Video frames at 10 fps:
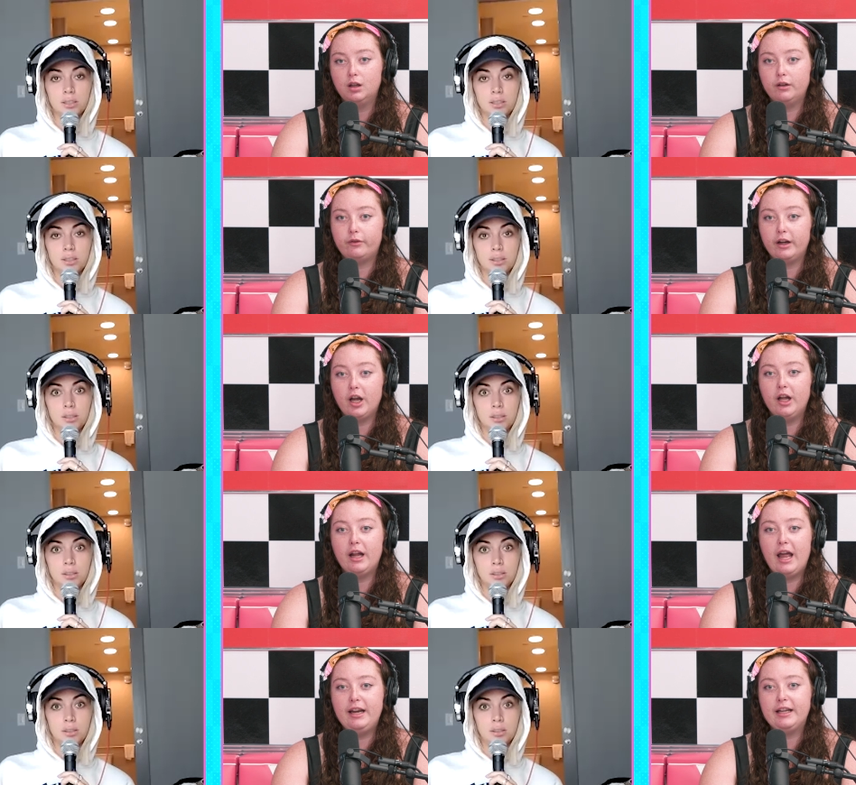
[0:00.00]
Speaker 1: If I
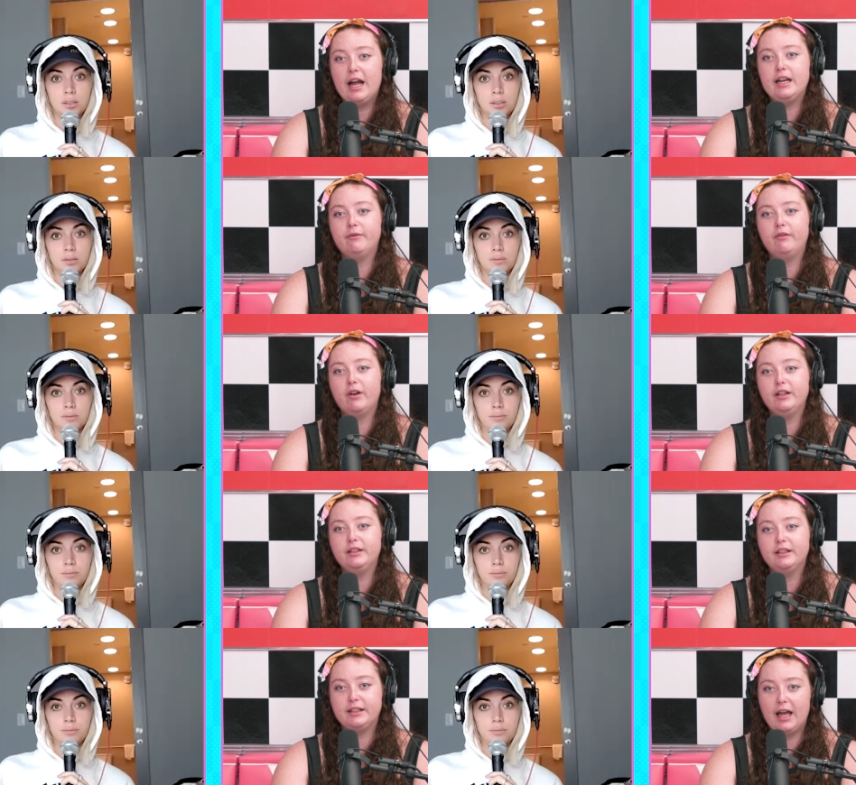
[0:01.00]
got any kind of
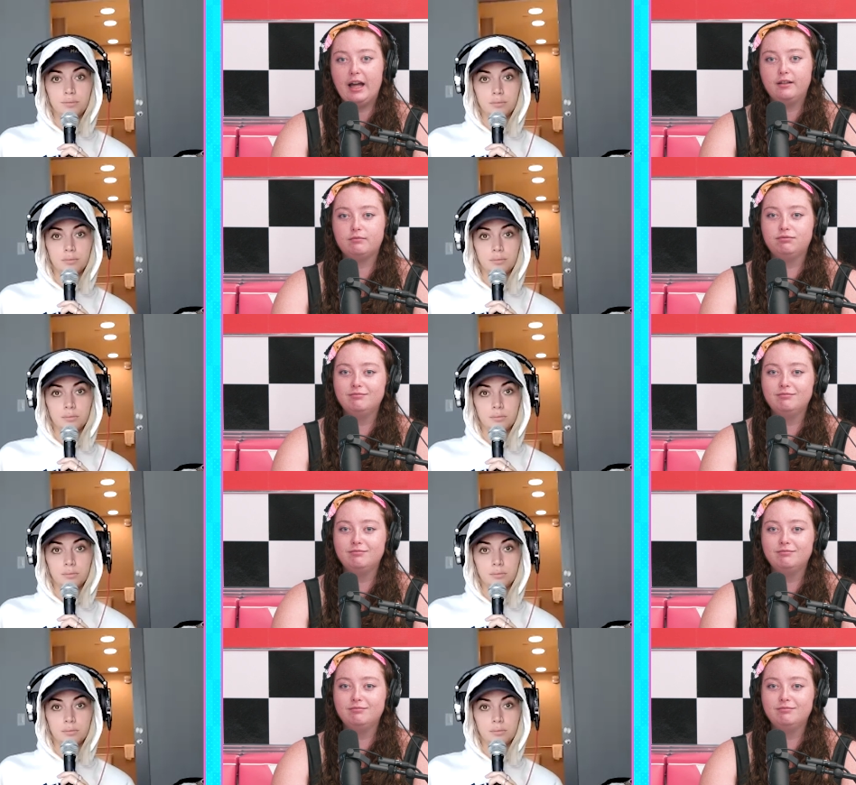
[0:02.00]
advice, it's that.